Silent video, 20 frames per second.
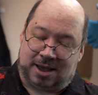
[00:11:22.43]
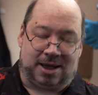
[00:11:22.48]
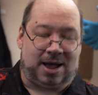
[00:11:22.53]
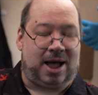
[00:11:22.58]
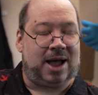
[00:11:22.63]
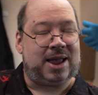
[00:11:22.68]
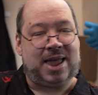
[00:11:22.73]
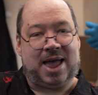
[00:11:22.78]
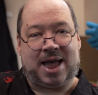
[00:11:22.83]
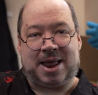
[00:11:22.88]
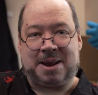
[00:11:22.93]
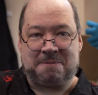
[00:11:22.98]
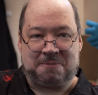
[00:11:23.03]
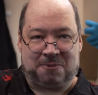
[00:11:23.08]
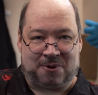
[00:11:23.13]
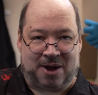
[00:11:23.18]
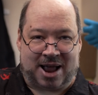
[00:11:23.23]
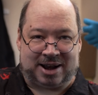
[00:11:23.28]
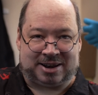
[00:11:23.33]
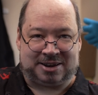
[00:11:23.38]
Again,
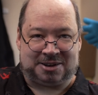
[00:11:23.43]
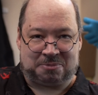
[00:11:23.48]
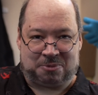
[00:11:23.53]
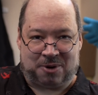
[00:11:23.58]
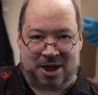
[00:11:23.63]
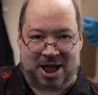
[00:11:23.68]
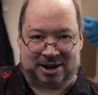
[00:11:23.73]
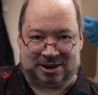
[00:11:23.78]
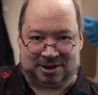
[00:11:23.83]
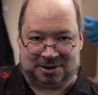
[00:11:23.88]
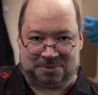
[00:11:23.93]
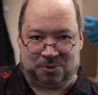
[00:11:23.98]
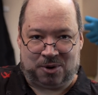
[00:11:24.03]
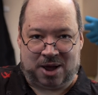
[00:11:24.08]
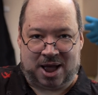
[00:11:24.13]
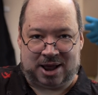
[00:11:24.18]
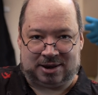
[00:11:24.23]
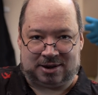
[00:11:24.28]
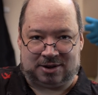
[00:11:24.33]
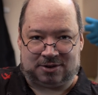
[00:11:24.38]
practice, practice,
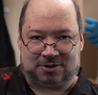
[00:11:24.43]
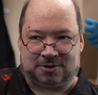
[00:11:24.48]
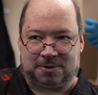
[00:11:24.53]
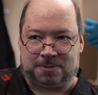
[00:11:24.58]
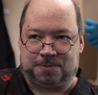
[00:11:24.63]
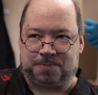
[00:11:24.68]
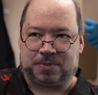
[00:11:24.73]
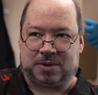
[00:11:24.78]
practice.